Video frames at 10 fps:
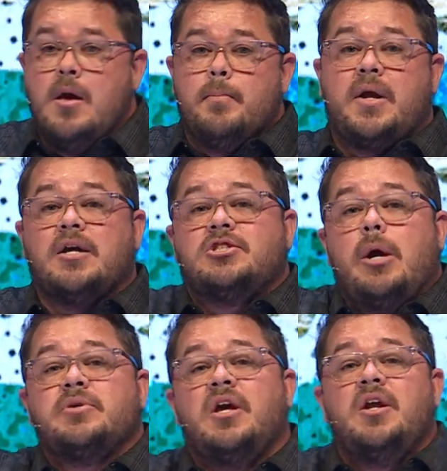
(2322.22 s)
Because
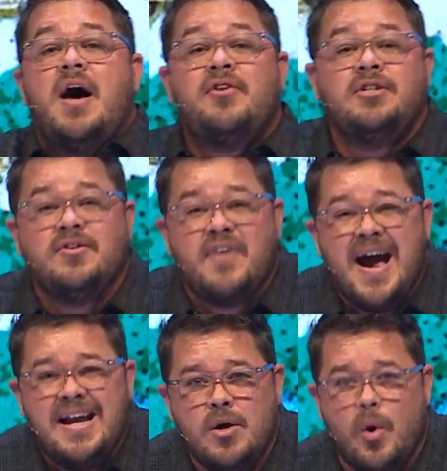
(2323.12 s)
there was another
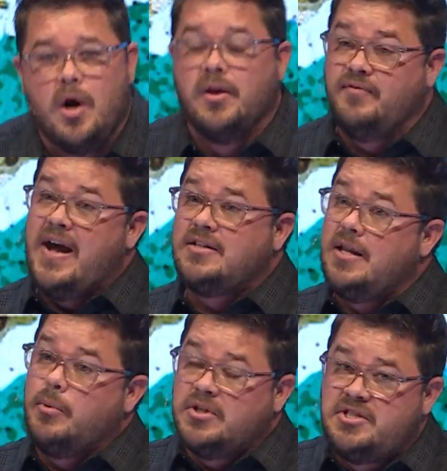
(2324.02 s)
dividing wall. In fact,
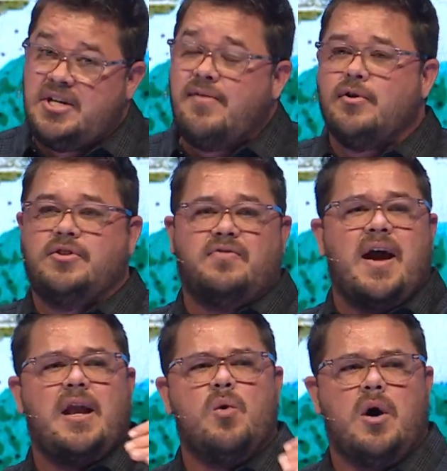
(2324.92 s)
there were several
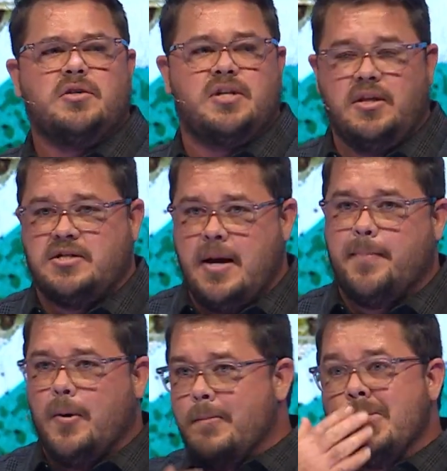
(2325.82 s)
dividing walls in the
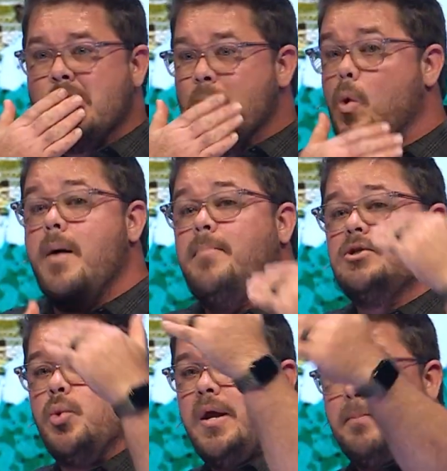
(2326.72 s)
temple one
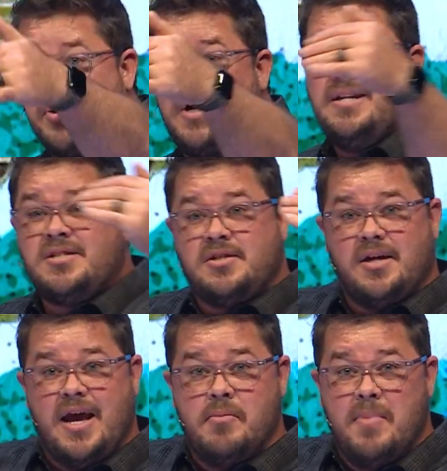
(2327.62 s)
between priests
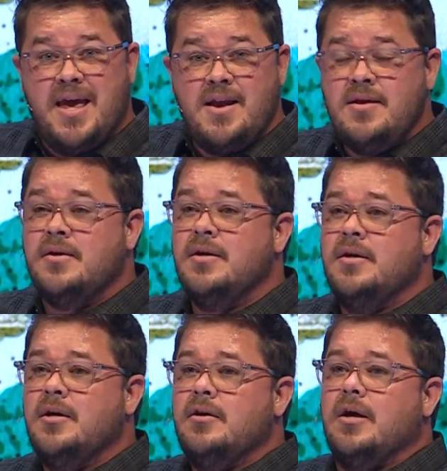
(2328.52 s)
and men,
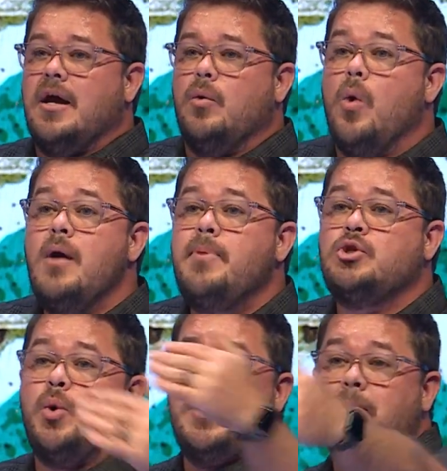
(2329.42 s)
one
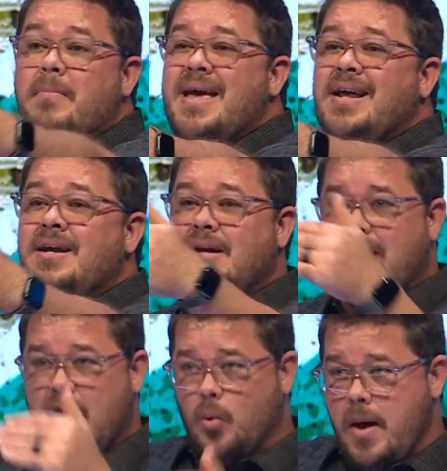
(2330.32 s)
between men
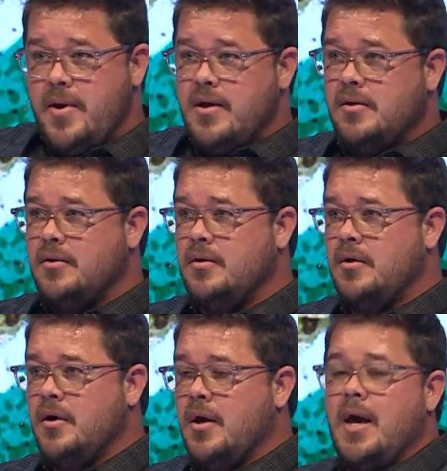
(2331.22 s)
and women,
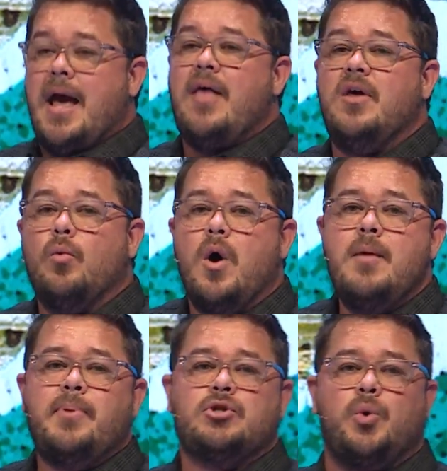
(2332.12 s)
and then
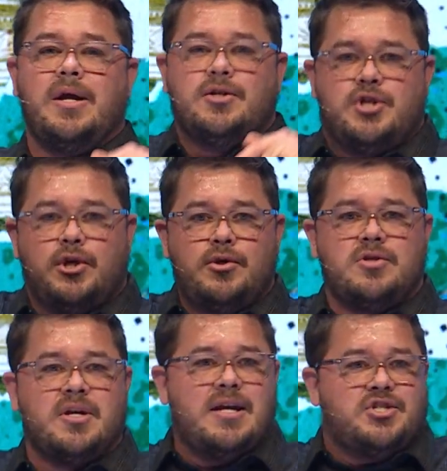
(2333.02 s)
one between
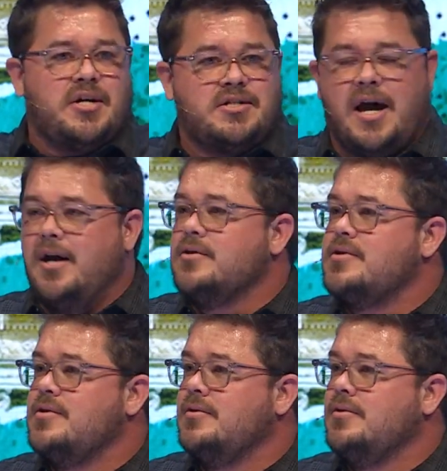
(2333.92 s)
Jews and Gentiles.